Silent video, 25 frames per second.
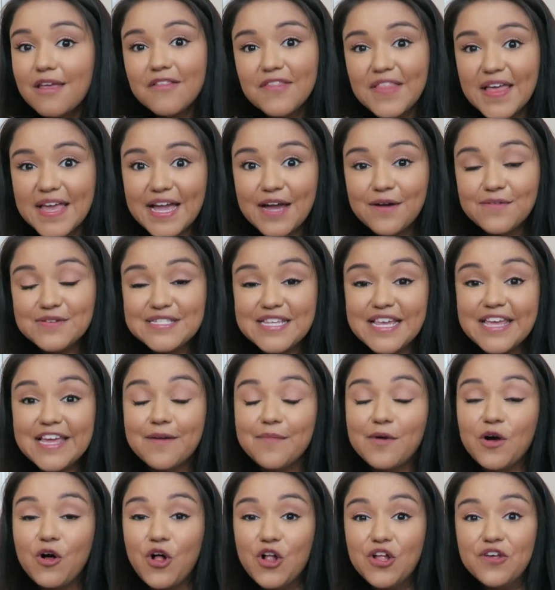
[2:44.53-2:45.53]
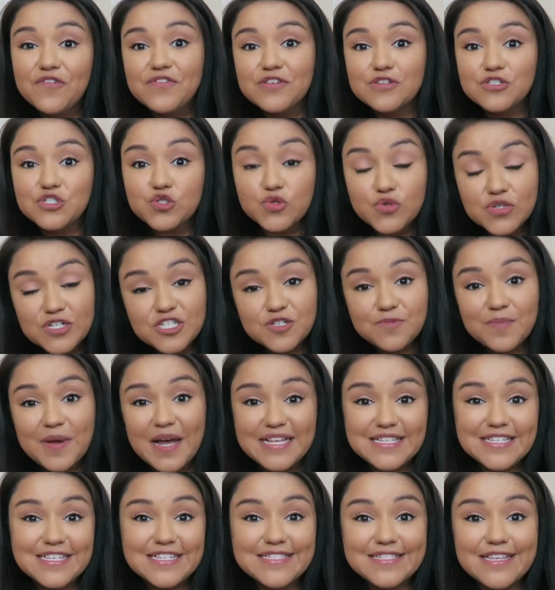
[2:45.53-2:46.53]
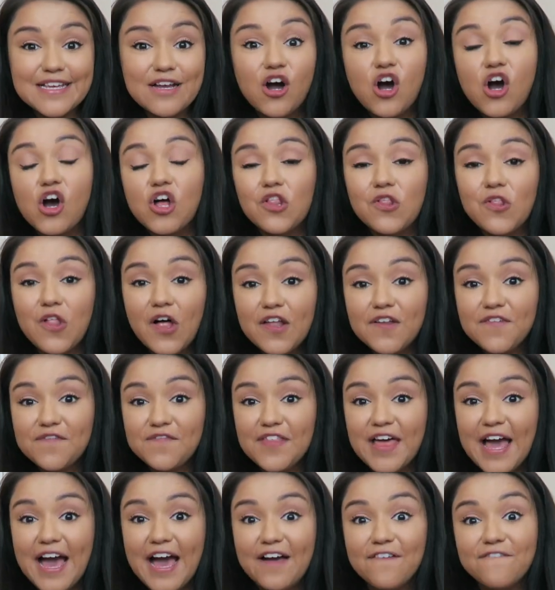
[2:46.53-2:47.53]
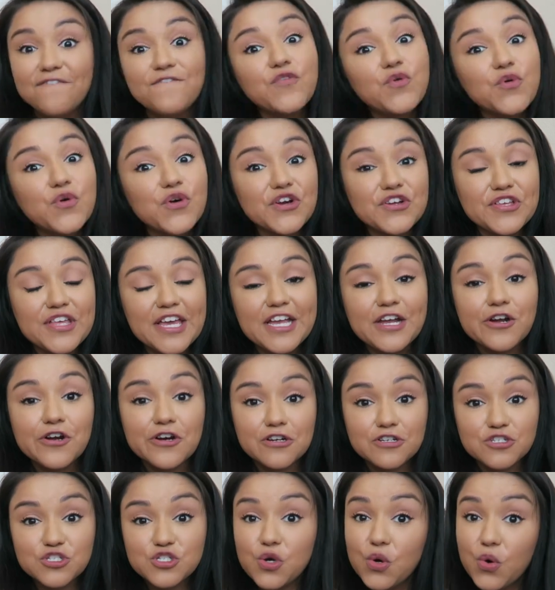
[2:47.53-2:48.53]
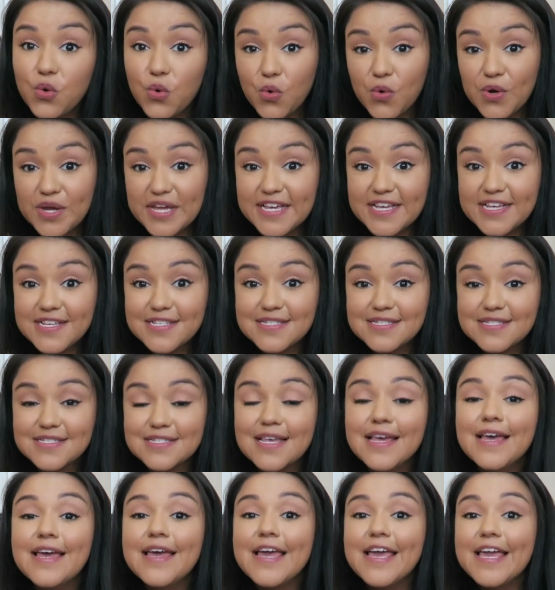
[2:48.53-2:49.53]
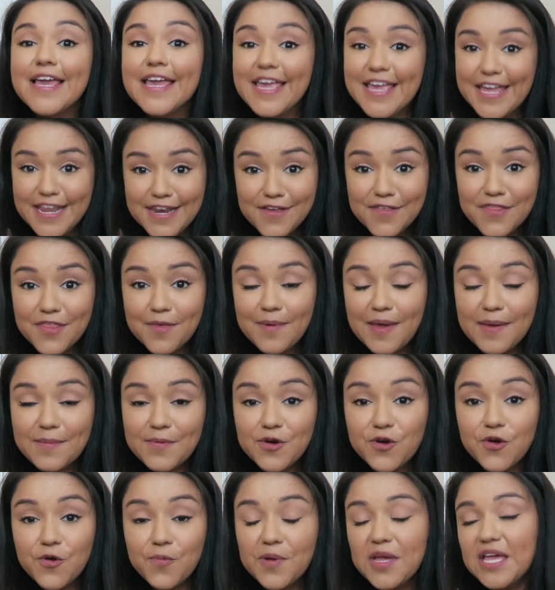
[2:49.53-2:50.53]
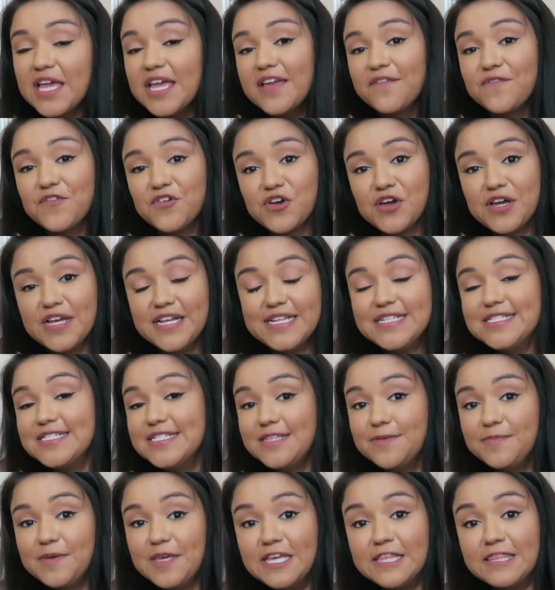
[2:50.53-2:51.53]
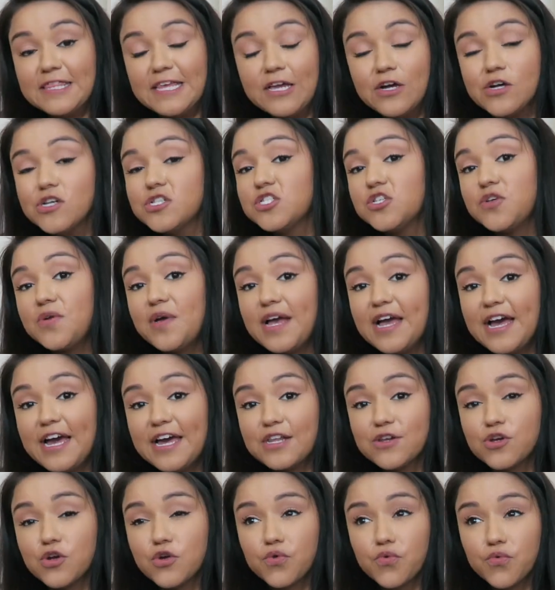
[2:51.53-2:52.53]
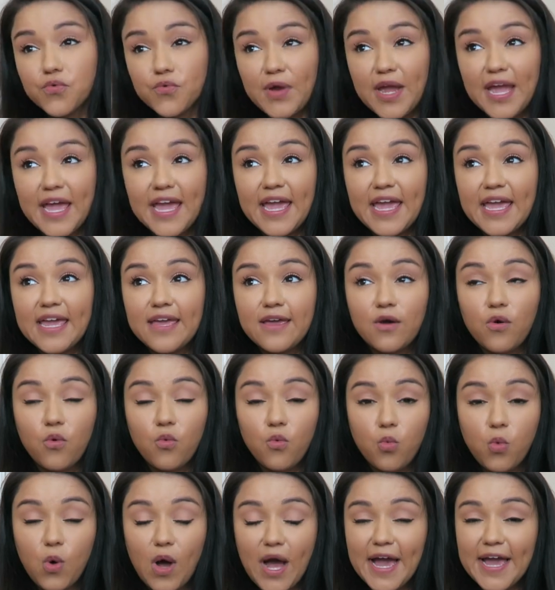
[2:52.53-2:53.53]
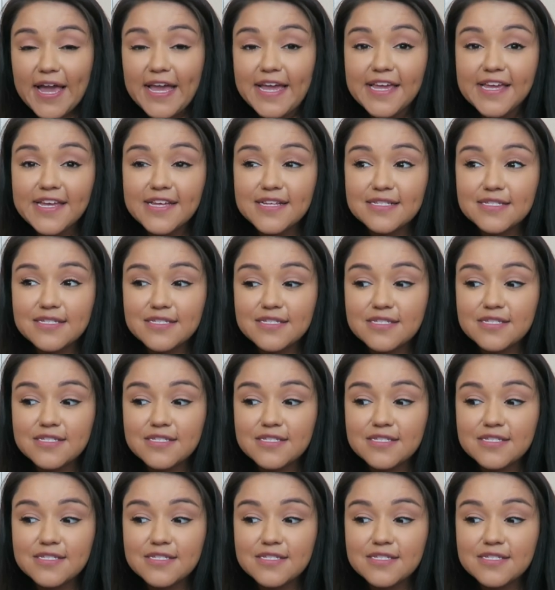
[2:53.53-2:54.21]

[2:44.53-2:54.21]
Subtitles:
like I was saying about all of those storage baskets, I got a lot of that for like her toys in the baby girl pink. If you're not into the pink, they also had gray, white,